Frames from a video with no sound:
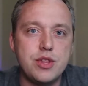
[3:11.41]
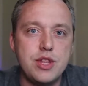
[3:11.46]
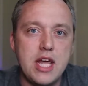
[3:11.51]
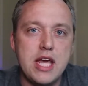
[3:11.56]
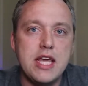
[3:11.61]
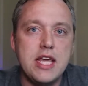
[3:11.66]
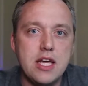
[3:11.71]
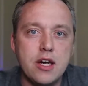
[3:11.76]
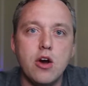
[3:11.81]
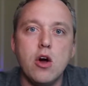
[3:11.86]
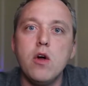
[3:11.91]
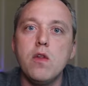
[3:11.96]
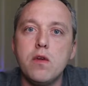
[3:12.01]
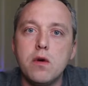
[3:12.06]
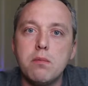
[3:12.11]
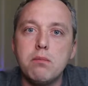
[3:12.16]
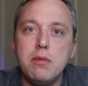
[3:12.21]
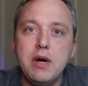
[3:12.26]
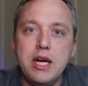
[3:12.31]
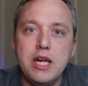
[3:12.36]
they get all
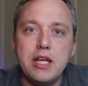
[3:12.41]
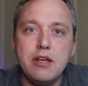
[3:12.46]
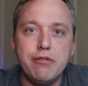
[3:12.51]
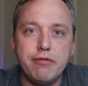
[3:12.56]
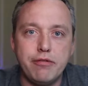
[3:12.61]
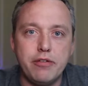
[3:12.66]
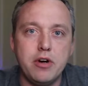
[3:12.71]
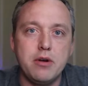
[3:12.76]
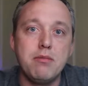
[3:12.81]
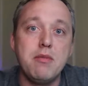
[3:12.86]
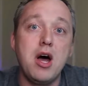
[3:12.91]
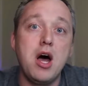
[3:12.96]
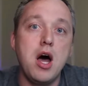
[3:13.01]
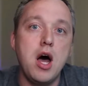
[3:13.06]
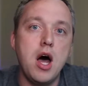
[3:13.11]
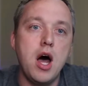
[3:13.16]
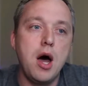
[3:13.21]
their money from